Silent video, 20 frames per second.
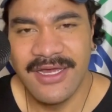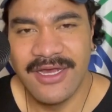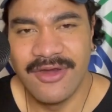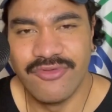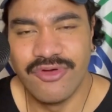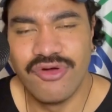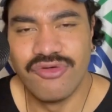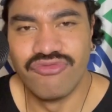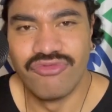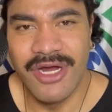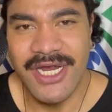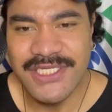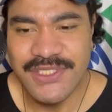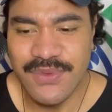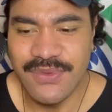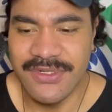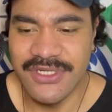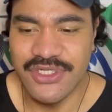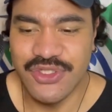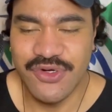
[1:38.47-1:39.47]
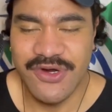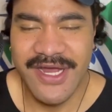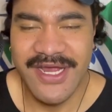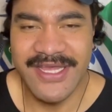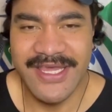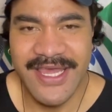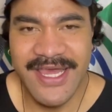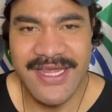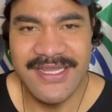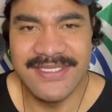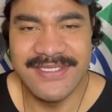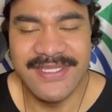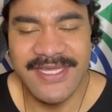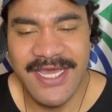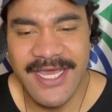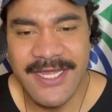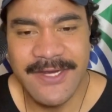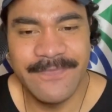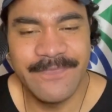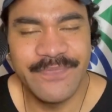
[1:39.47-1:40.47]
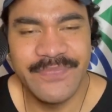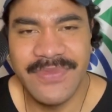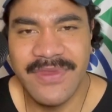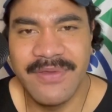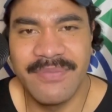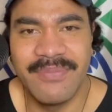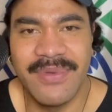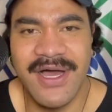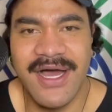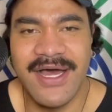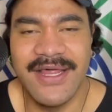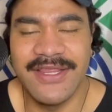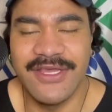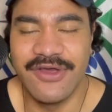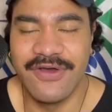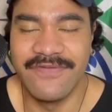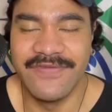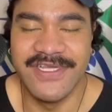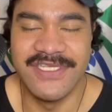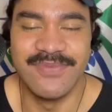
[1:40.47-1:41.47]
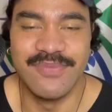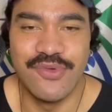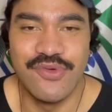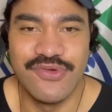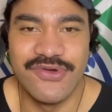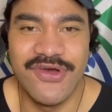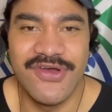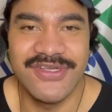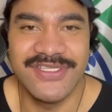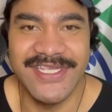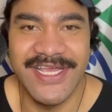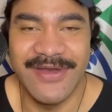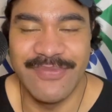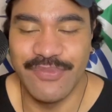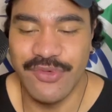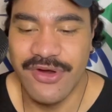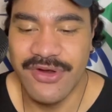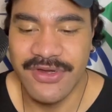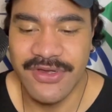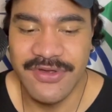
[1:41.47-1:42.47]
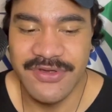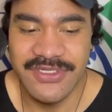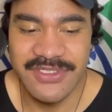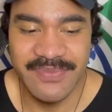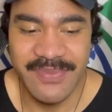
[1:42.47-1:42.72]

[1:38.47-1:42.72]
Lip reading: wrestle to try and get into the 8, bar the obvious Bulldogs and Broncos.